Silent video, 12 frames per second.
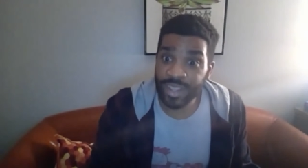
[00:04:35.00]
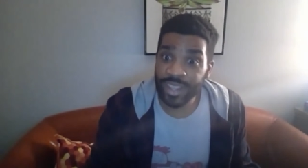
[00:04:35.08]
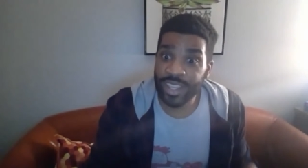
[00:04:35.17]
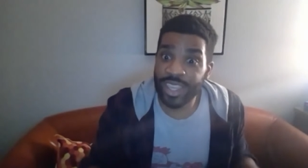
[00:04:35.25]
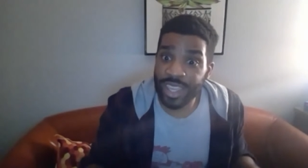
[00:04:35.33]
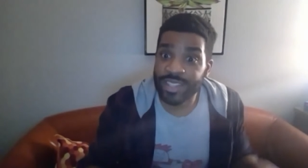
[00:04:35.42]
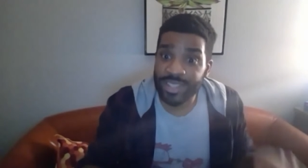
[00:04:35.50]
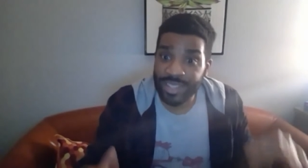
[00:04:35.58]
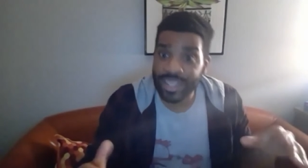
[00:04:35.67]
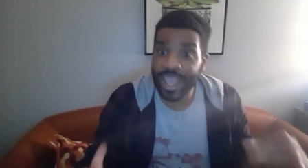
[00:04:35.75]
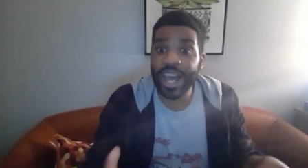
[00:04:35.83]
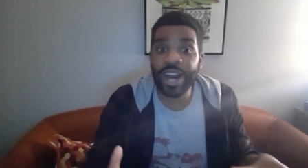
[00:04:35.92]
He's
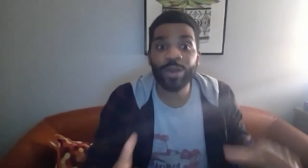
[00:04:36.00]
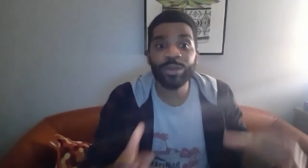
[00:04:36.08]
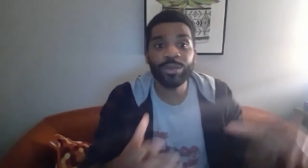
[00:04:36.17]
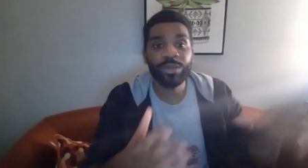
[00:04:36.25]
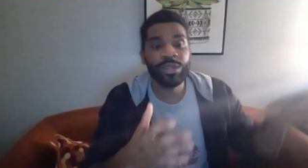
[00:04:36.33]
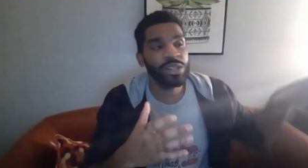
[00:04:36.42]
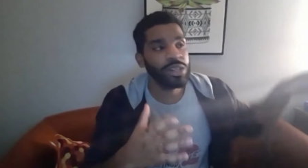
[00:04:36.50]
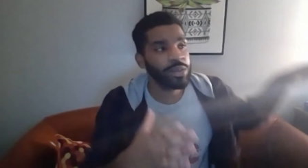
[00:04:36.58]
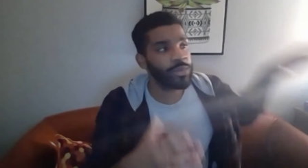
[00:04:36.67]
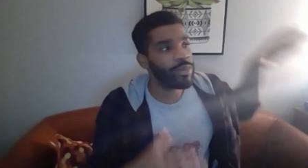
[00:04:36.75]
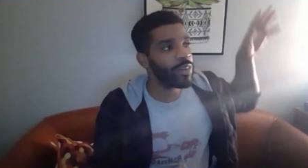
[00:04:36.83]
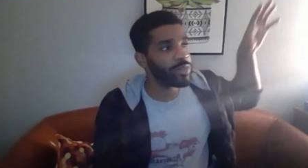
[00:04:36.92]
now
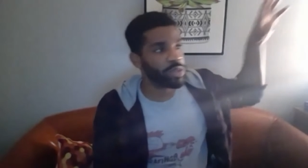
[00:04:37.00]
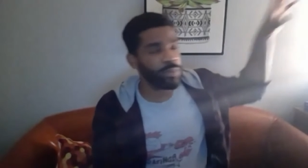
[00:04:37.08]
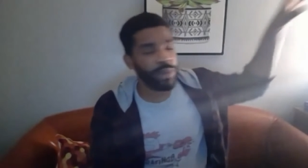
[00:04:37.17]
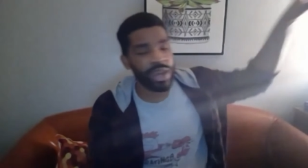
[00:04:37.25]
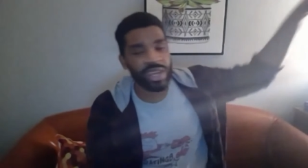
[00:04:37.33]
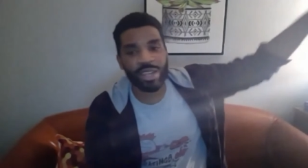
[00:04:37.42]
somebody